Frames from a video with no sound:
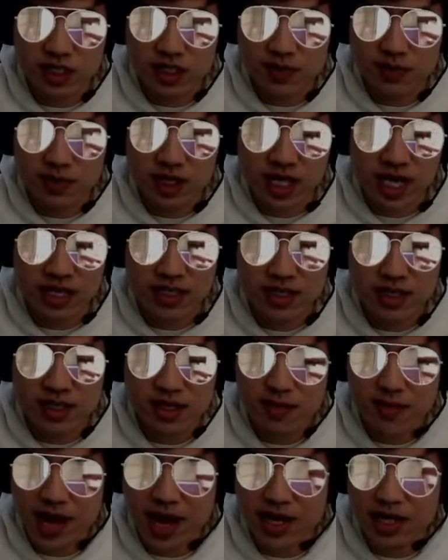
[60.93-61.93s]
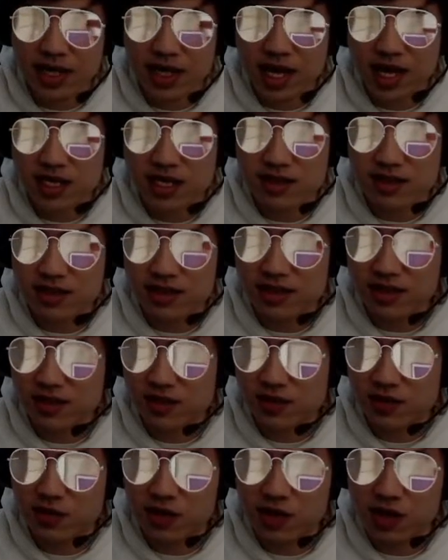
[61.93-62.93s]
DPS in the back line, you can
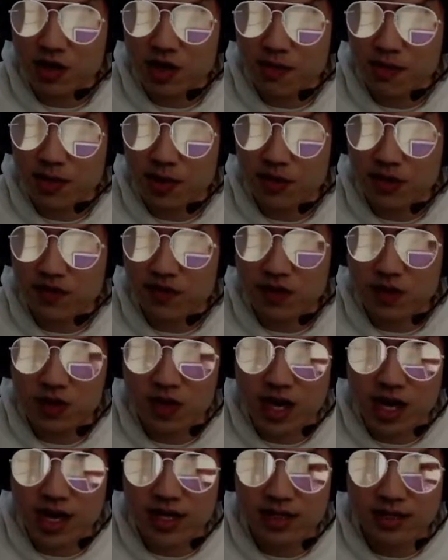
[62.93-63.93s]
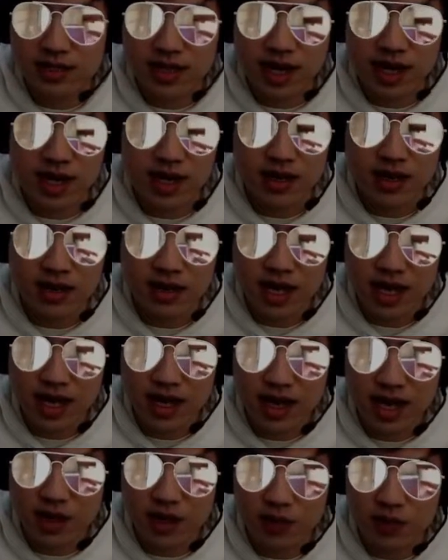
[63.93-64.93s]
just throw it on both of you guys, and
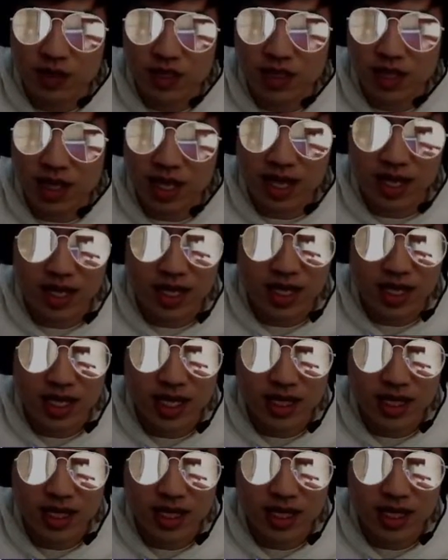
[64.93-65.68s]
that'll be a